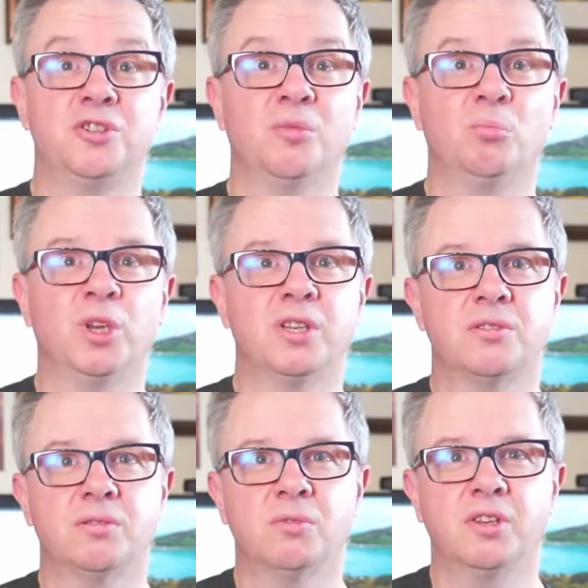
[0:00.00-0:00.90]
jump
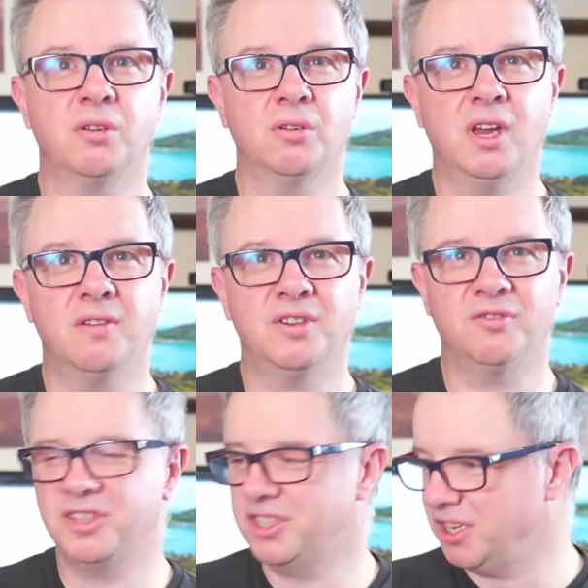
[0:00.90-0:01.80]
into without having
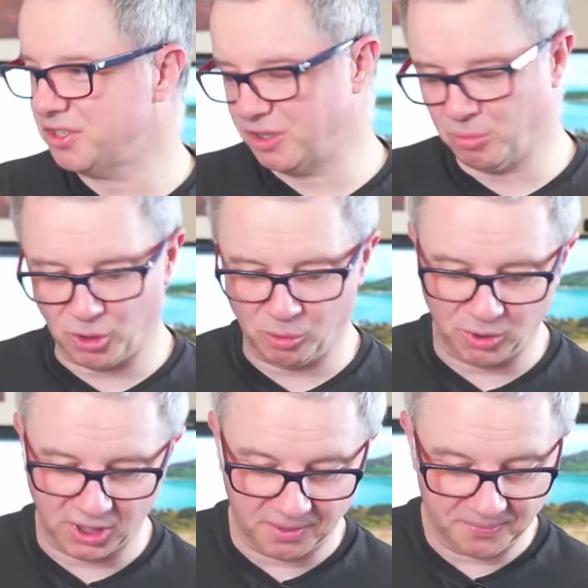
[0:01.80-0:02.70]
researched it
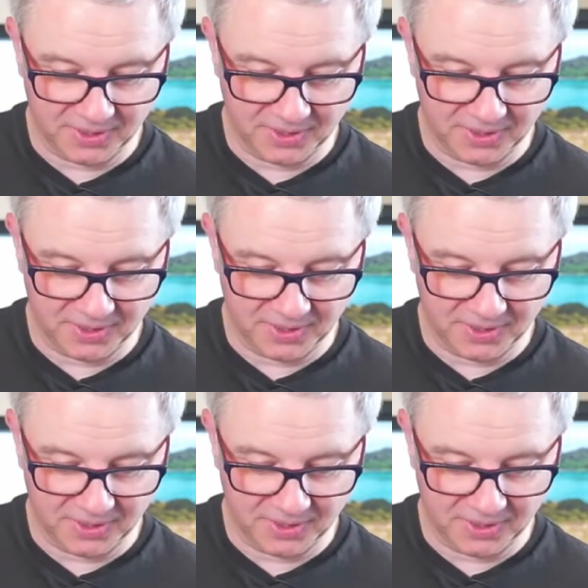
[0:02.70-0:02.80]
properly.